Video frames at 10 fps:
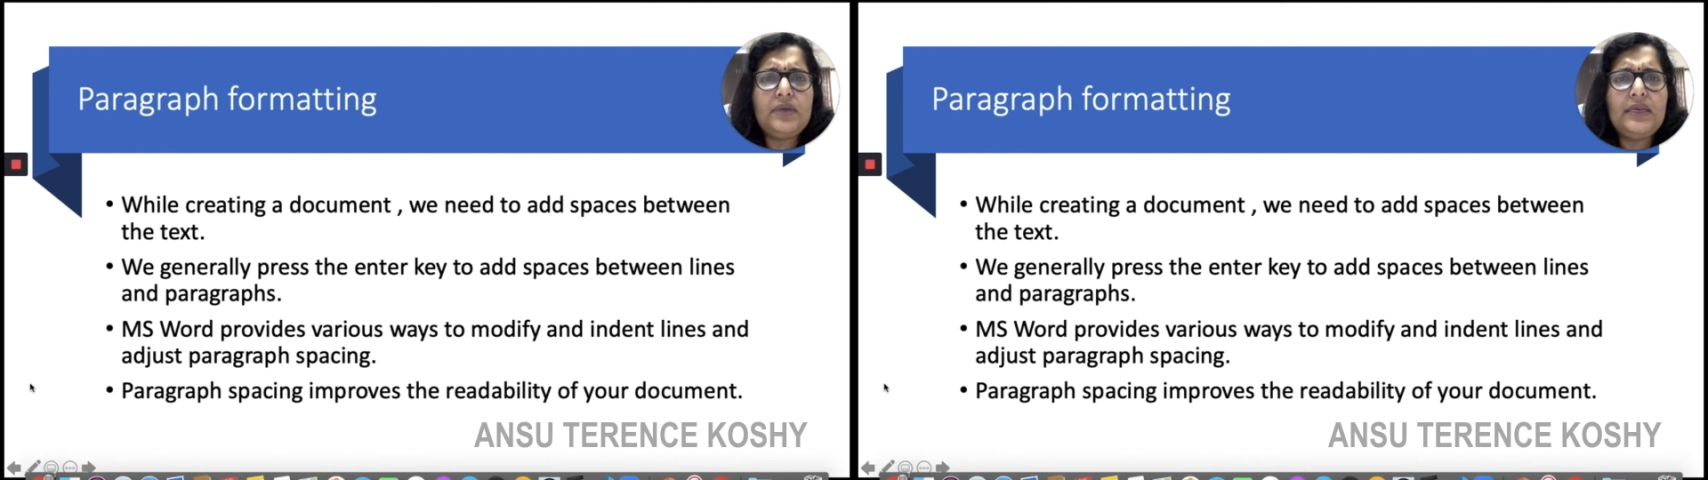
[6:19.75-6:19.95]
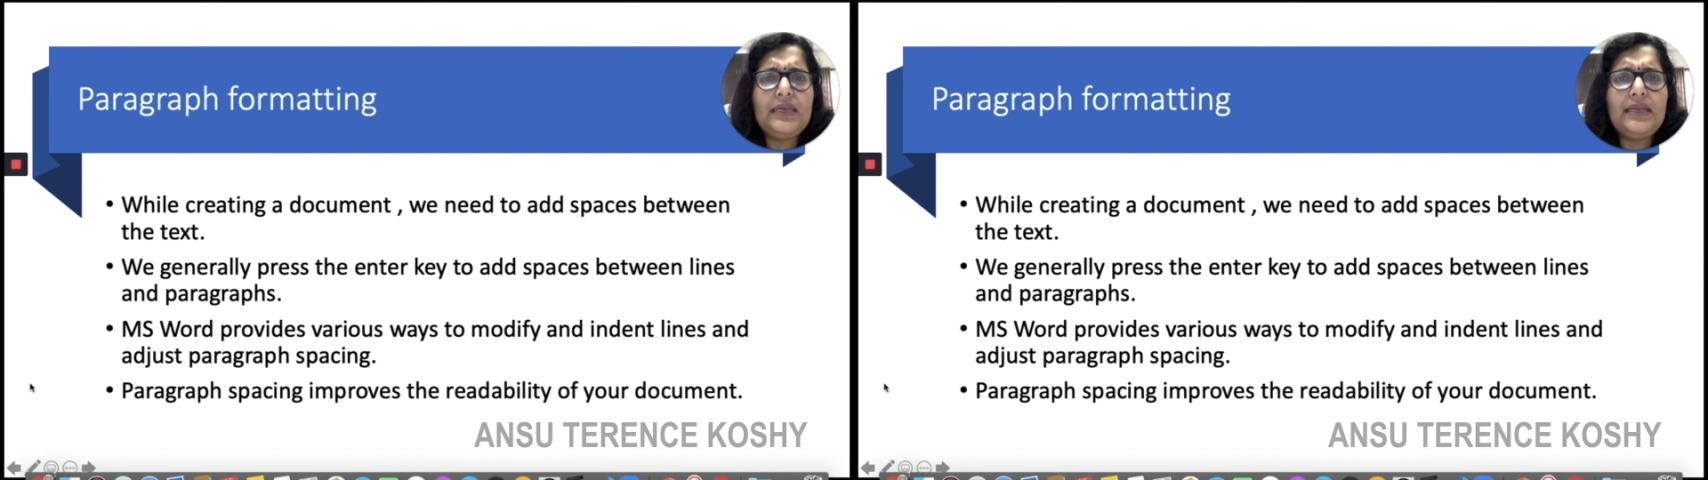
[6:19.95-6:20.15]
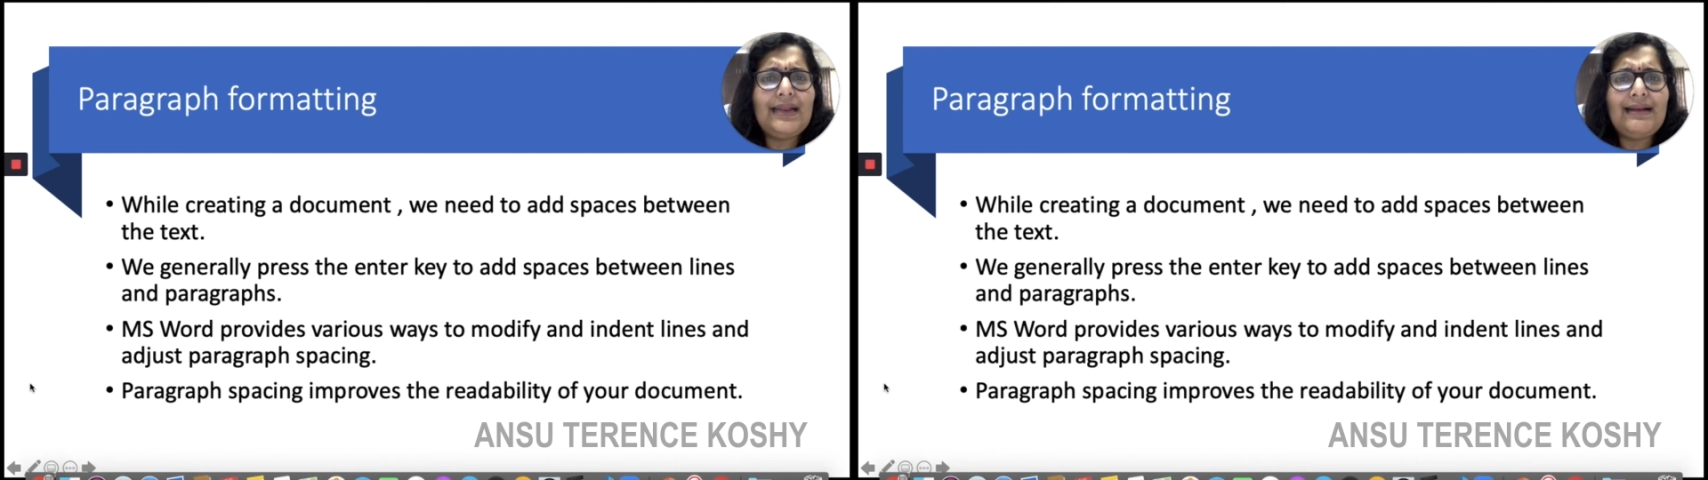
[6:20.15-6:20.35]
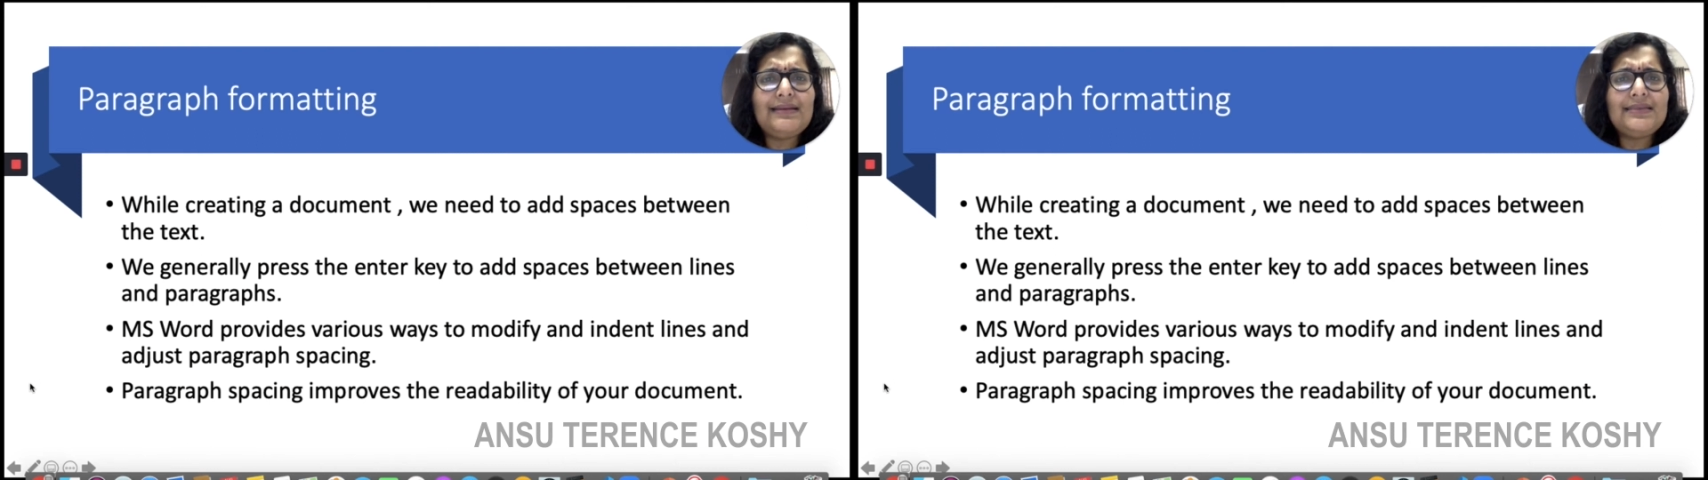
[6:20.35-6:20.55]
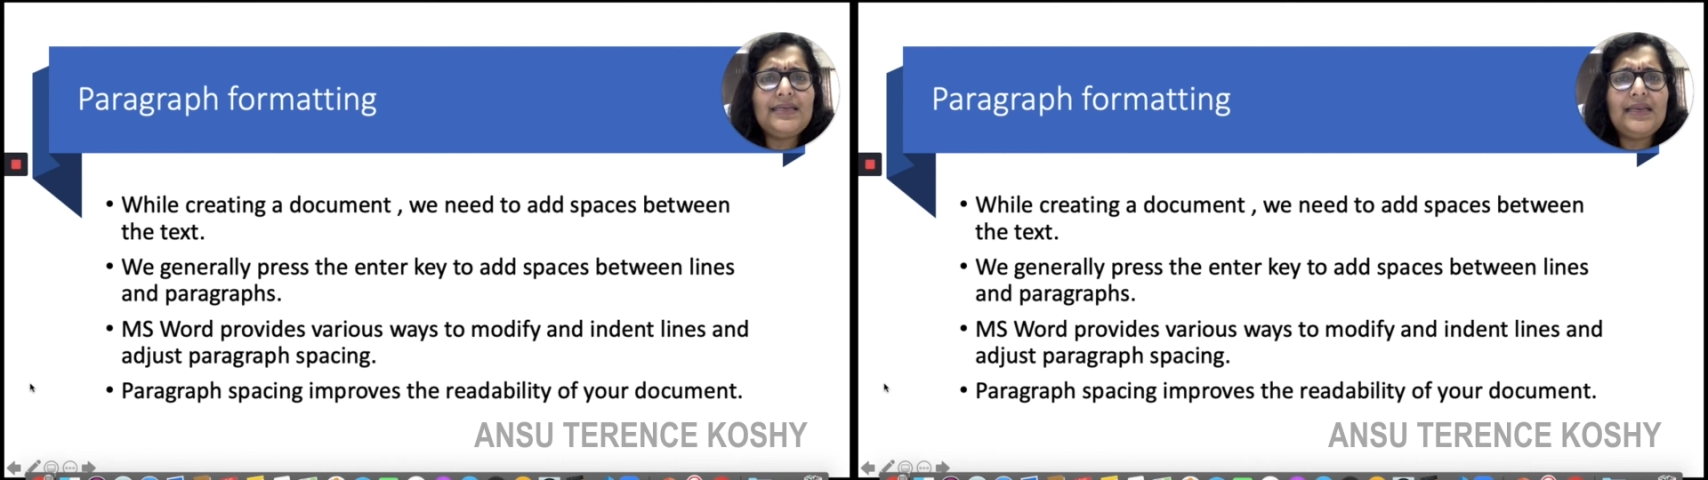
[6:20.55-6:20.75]
read and
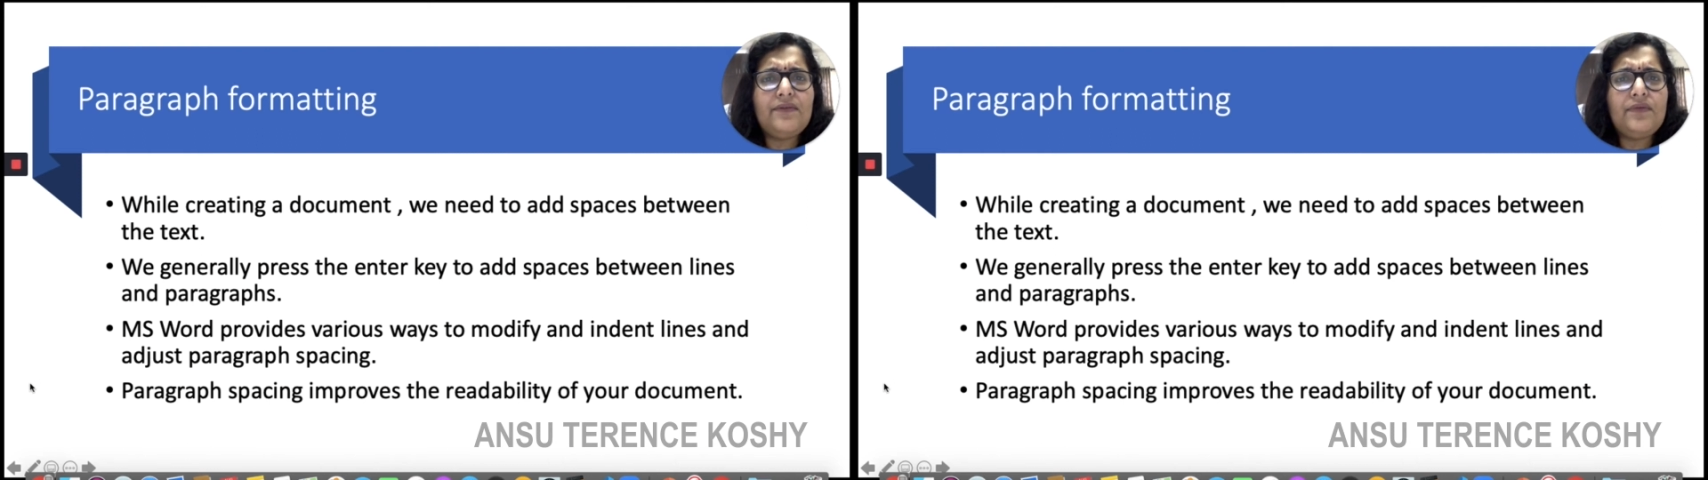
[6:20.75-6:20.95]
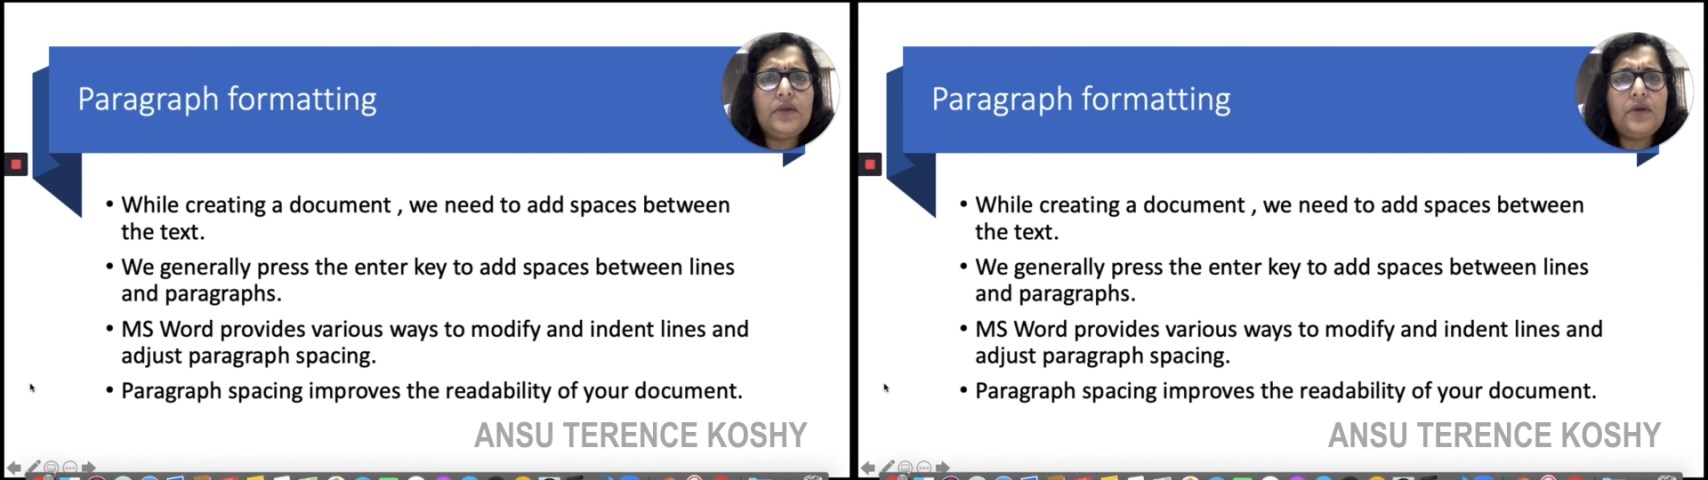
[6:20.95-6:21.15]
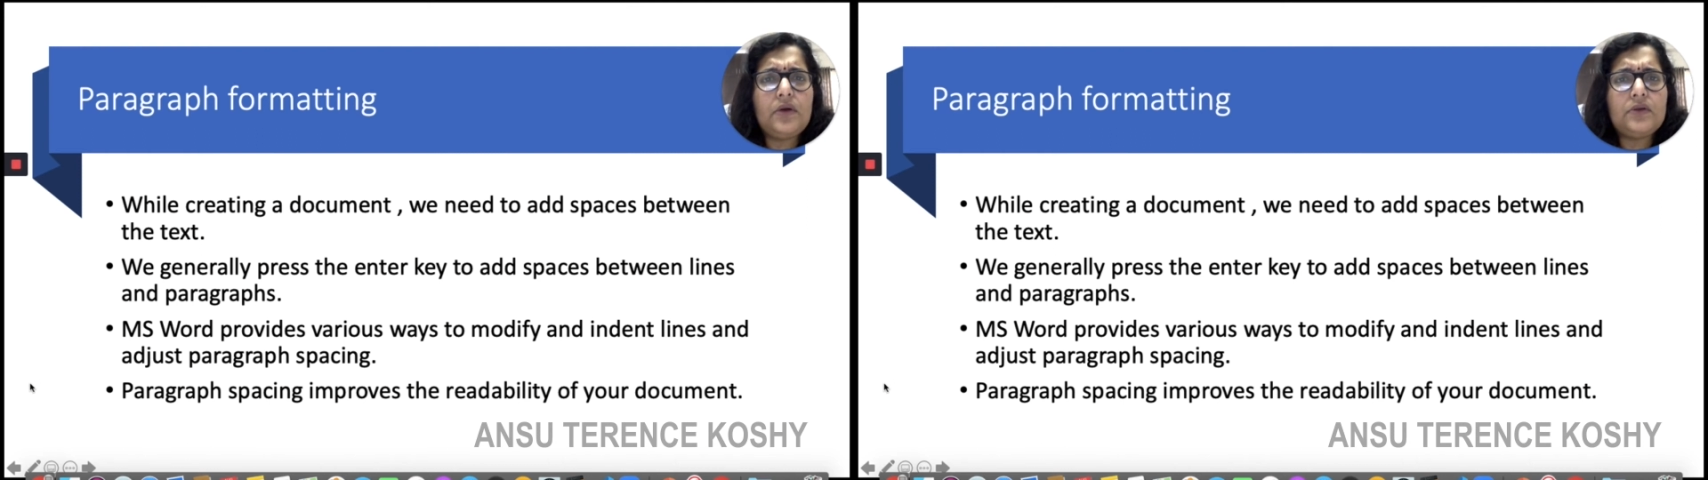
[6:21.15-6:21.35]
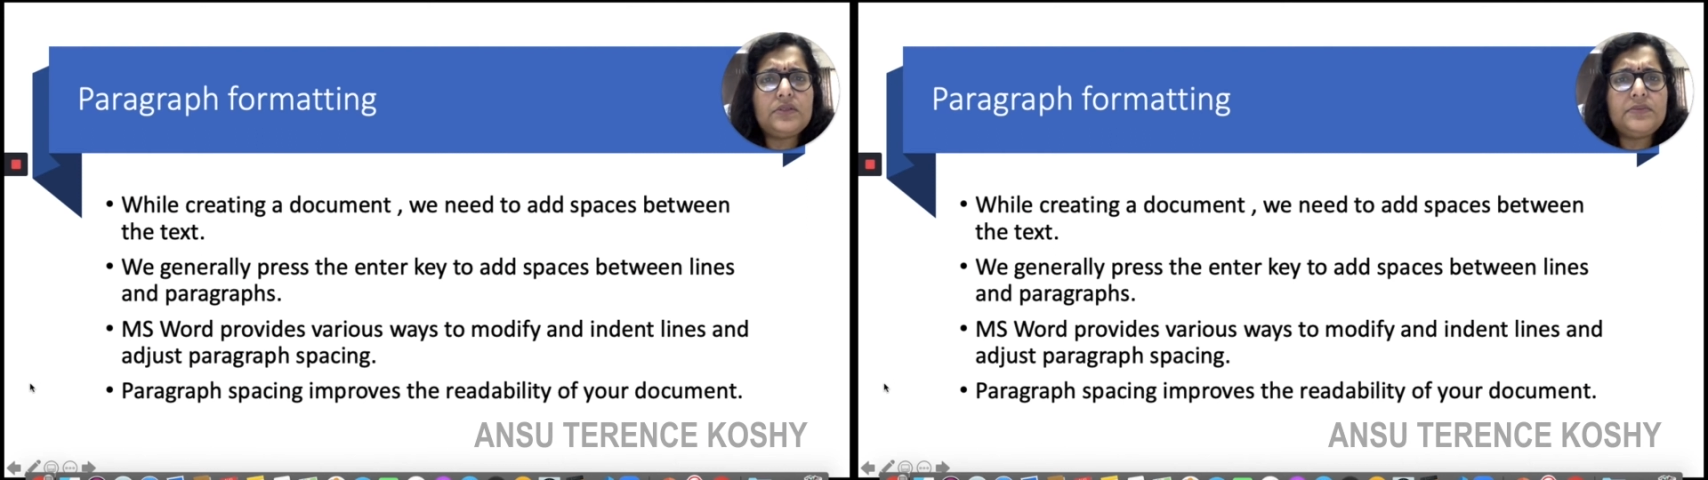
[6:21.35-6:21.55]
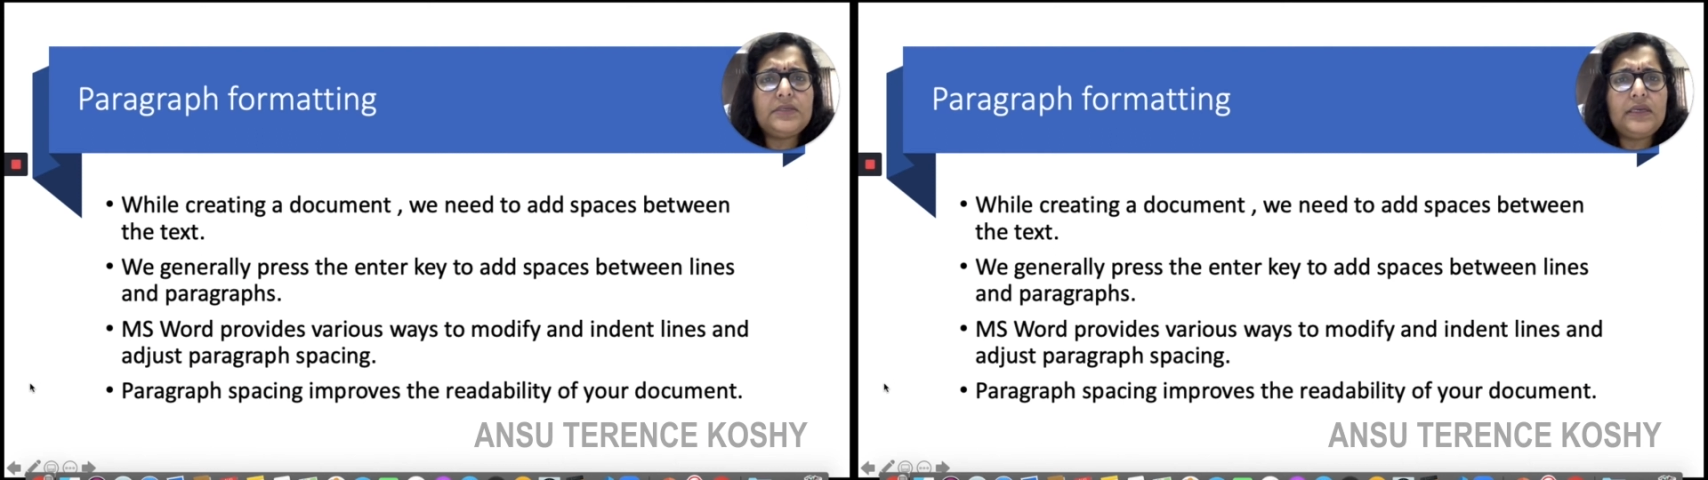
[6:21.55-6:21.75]
understand every
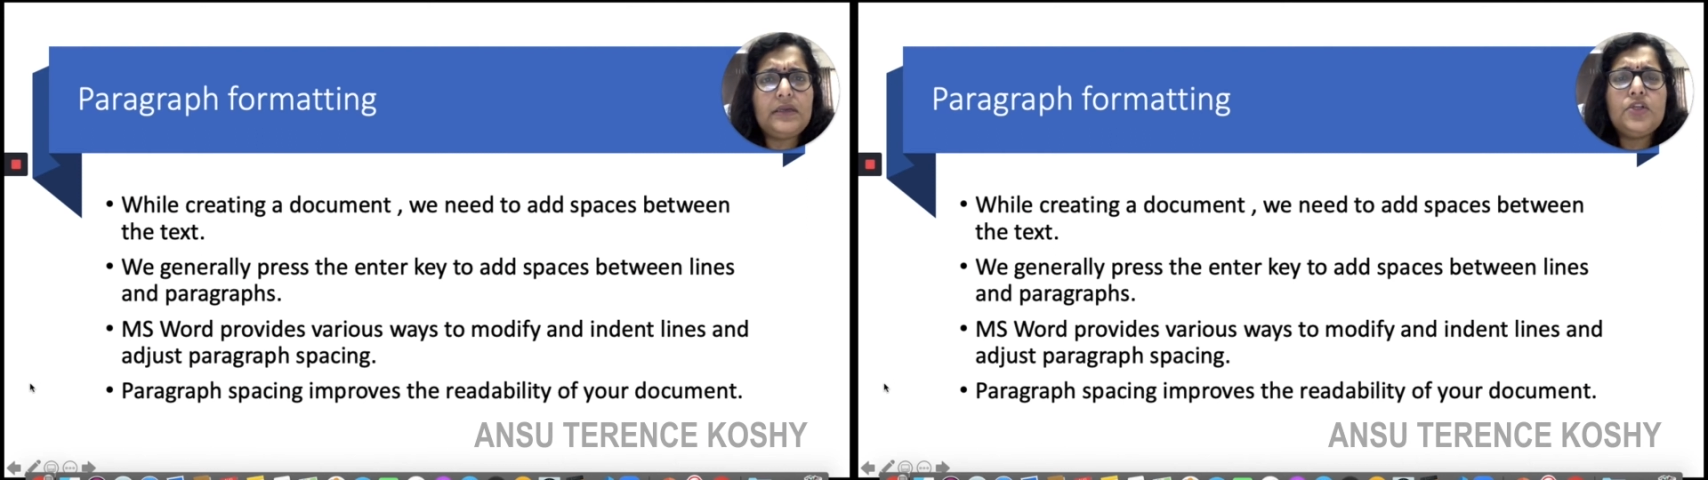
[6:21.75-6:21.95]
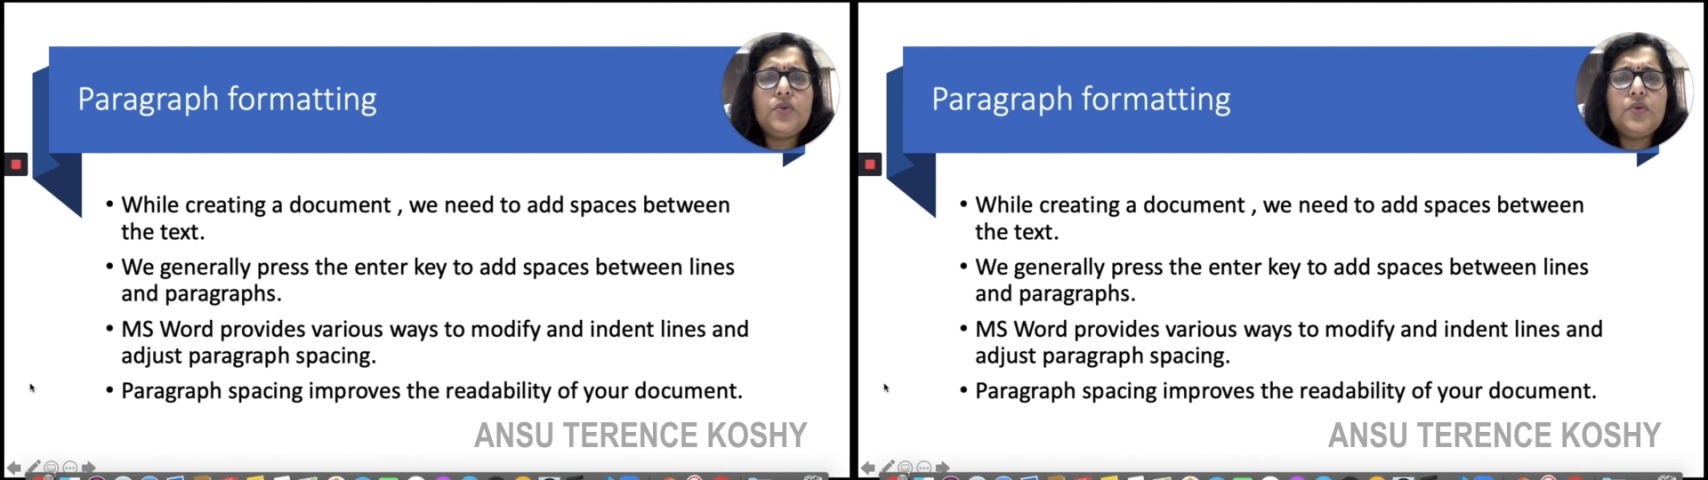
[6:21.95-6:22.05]
concept clearly.